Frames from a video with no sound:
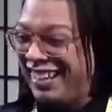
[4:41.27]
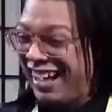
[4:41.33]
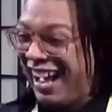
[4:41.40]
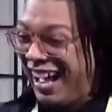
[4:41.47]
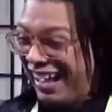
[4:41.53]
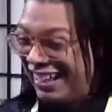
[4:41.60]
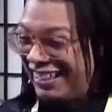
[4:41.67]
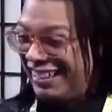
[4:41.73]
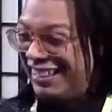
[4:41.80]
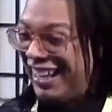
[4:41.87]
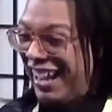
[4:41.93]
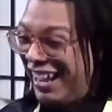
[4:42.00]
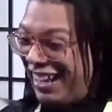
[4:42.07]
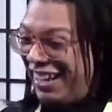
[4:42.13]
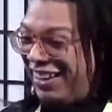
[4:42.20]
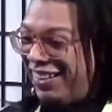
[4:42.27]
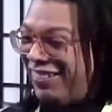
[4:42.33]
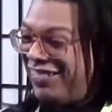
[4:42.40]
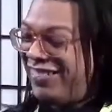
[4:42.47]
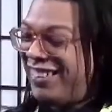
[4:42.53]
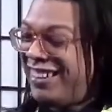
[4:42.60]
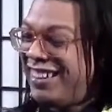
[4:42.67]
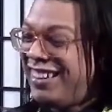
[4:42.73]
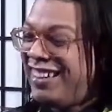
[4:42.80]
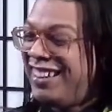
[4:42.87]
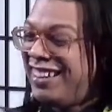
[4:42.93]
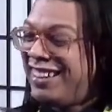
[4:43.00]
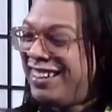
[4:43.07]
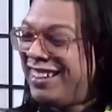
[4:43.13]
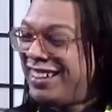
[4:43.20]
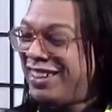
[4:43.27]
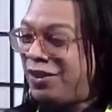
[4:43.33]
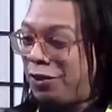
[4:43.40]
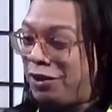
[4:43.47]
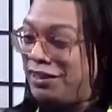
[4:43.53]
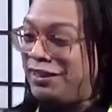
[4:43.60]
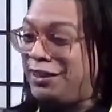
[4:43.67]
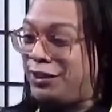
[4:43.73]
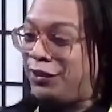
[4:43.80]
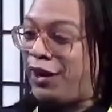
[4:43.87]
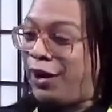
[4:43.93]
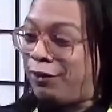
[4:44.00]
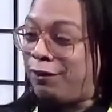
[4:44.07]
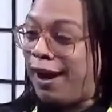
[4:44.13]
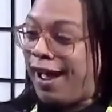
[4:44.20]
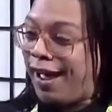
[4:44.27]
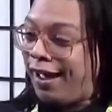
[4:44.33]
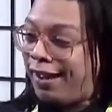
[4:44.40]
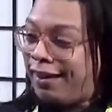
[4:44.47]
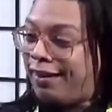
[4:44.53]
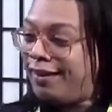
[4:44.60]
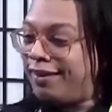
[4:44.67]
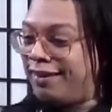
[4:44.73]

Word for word: God damn. Core teach you her right.